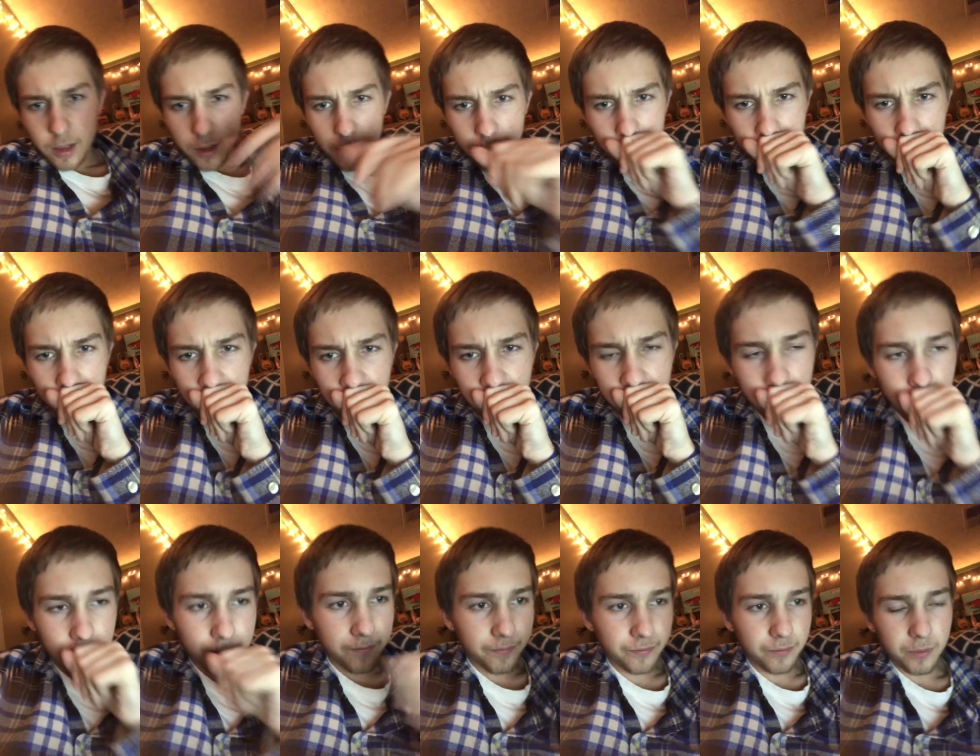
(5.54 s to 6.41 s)

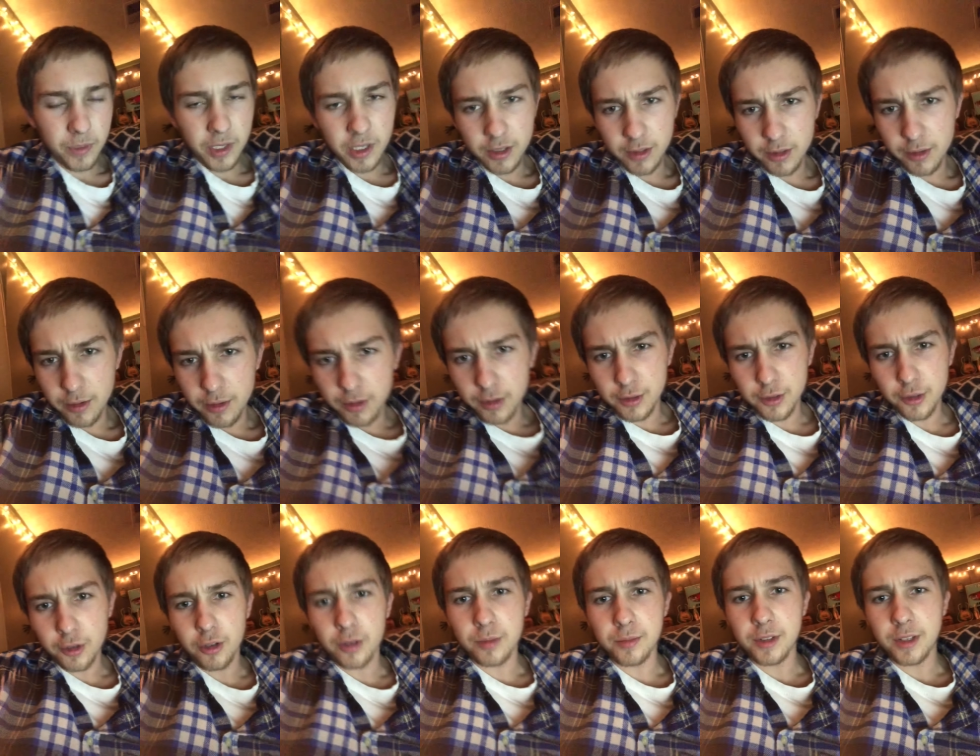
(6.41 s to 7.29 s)
because of the
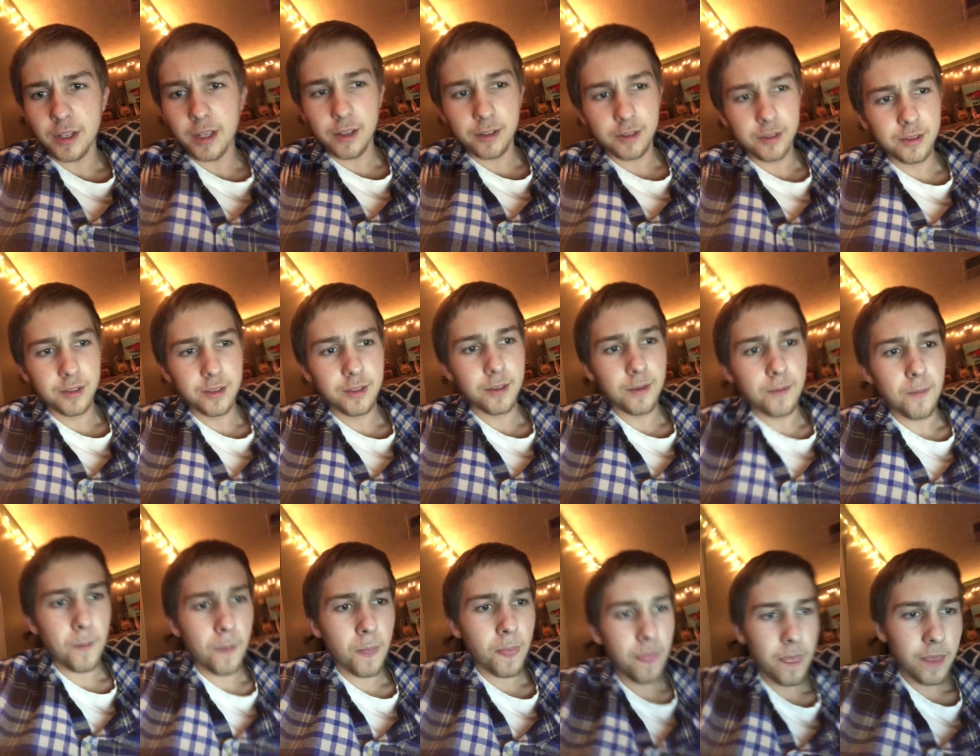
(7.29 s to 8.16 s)
circumstances,
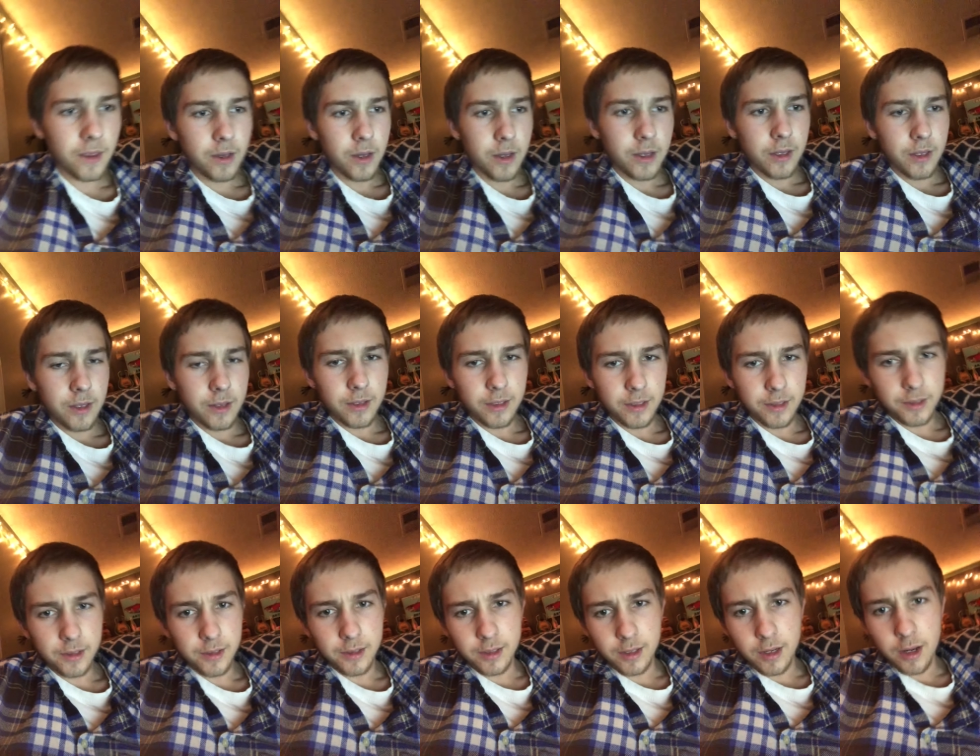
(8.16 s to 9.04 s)
this
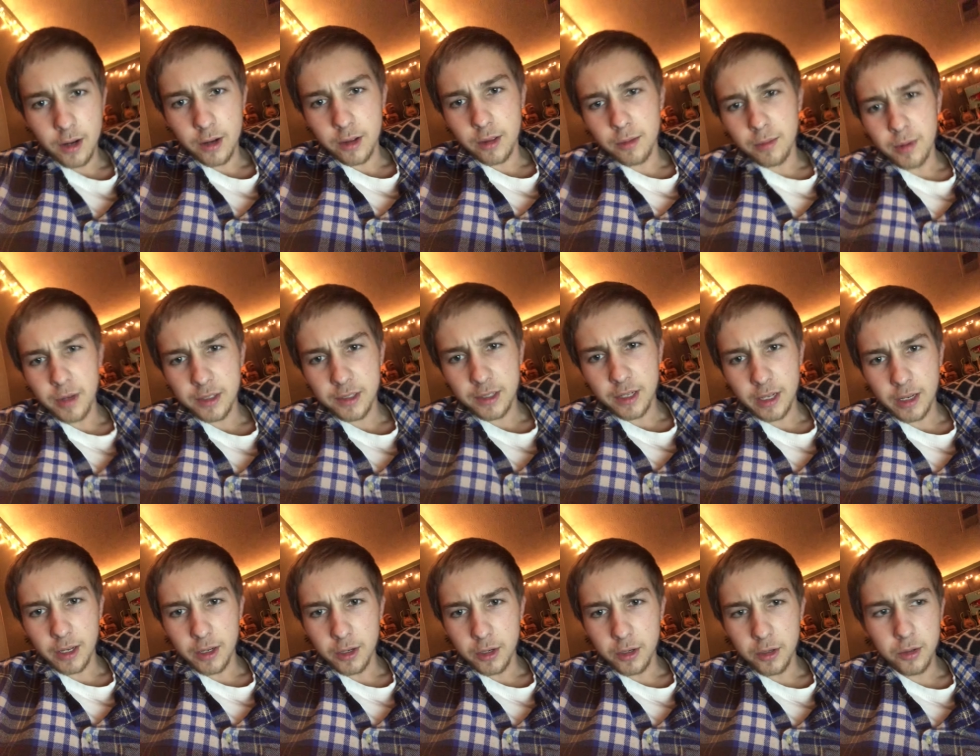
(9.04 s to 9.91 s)
is kind of the best I
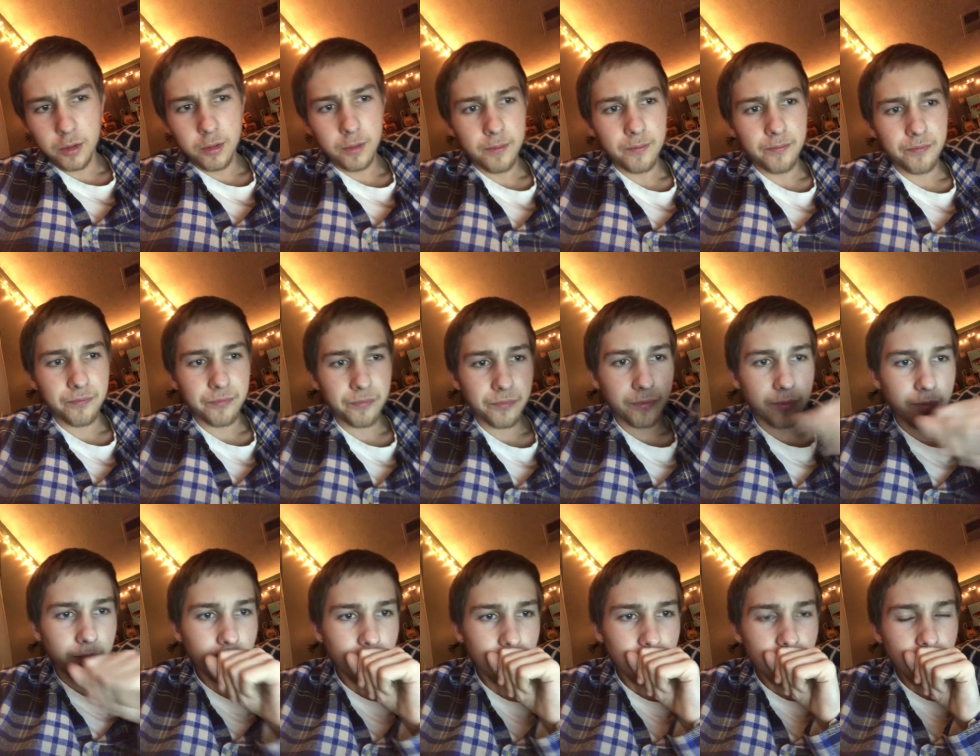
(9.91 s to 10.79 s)
can do.
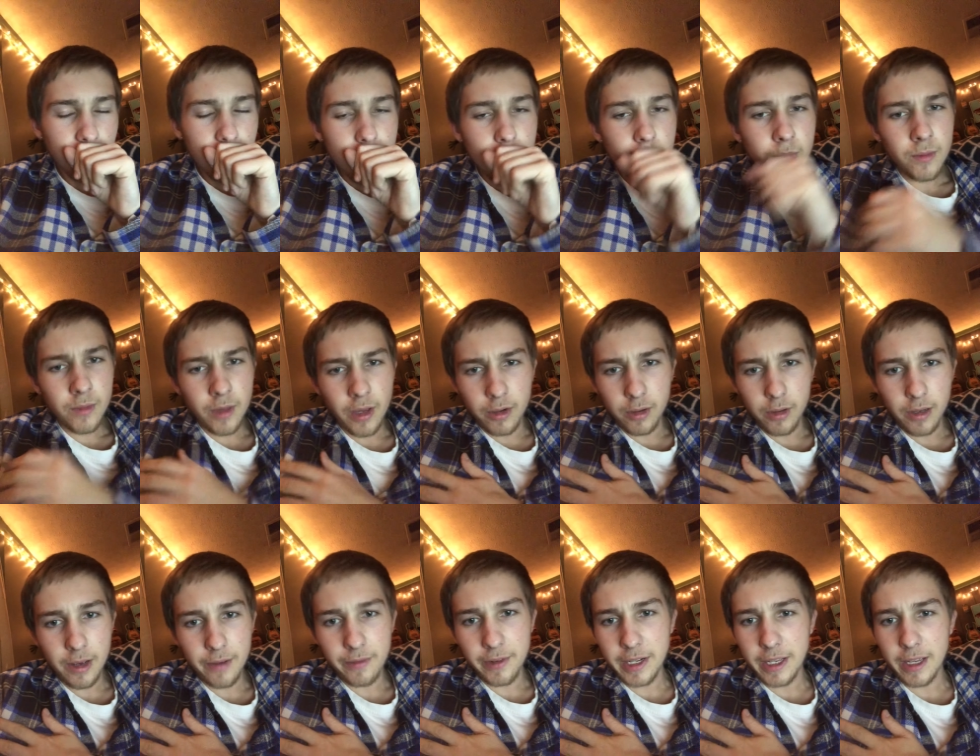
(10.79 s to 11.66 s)
I don't
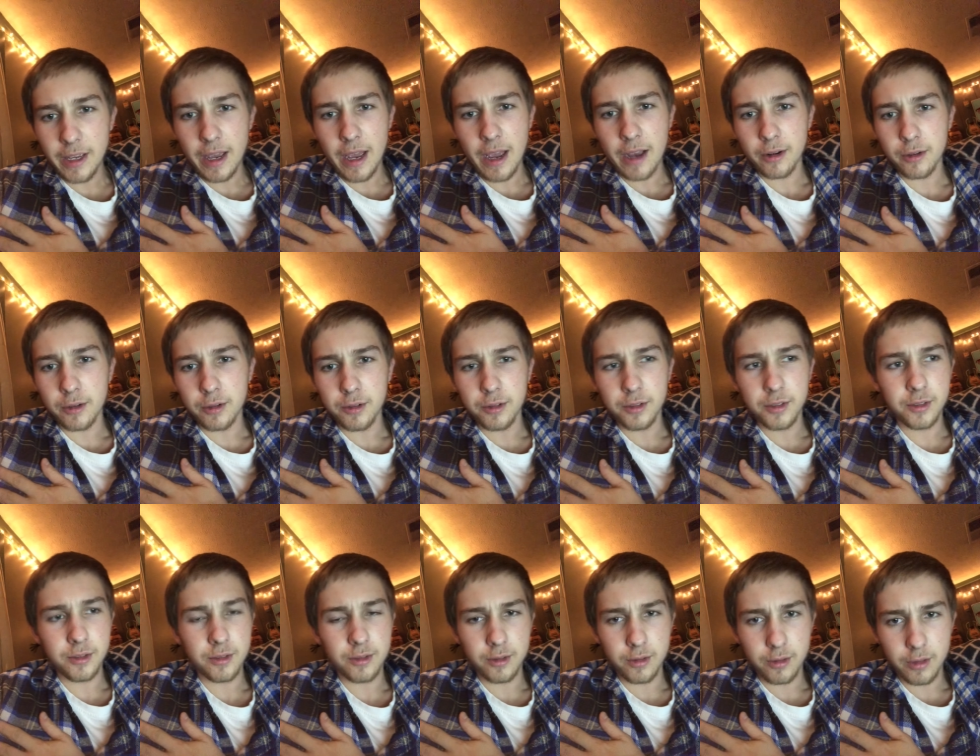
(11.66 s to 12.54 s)
have any
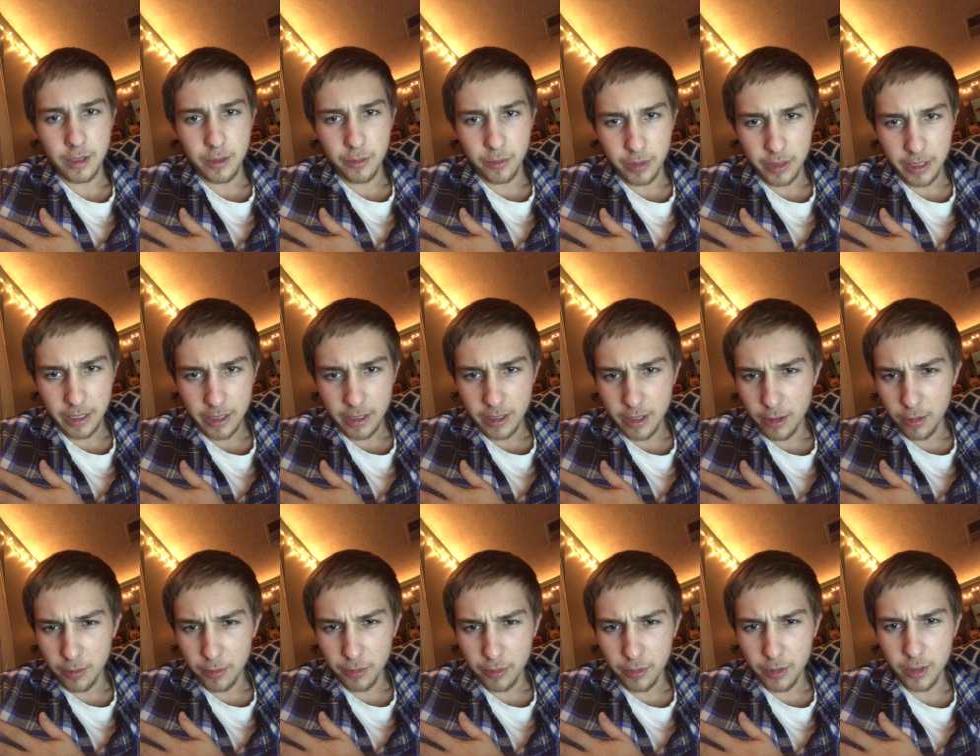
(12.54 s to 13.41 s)
actors or anyone that can help
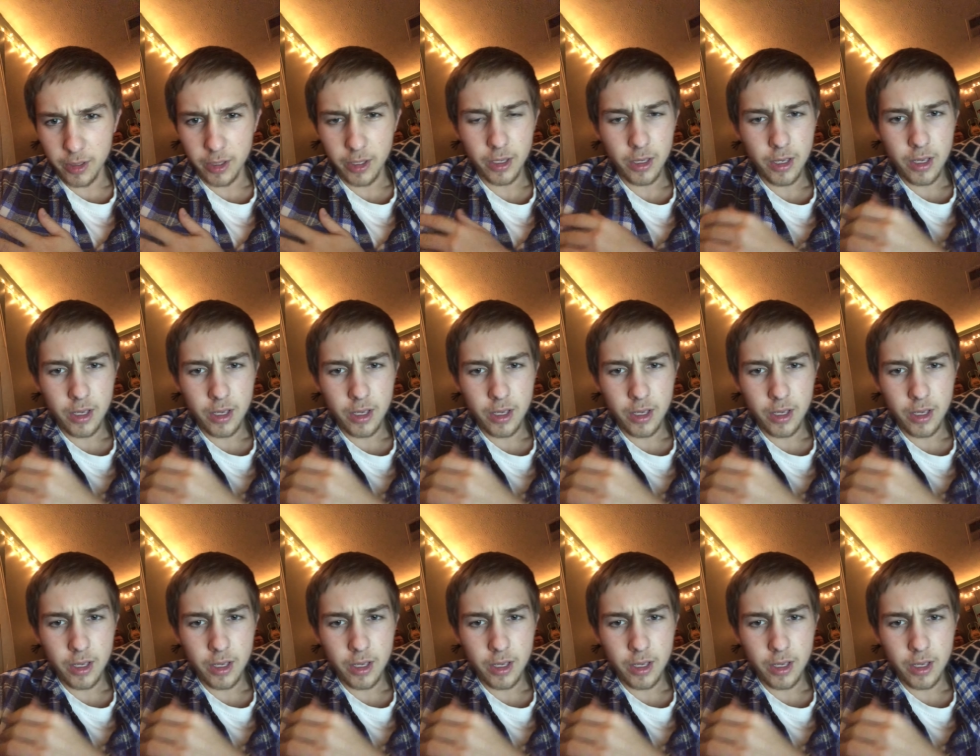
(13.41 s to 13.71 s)
me really,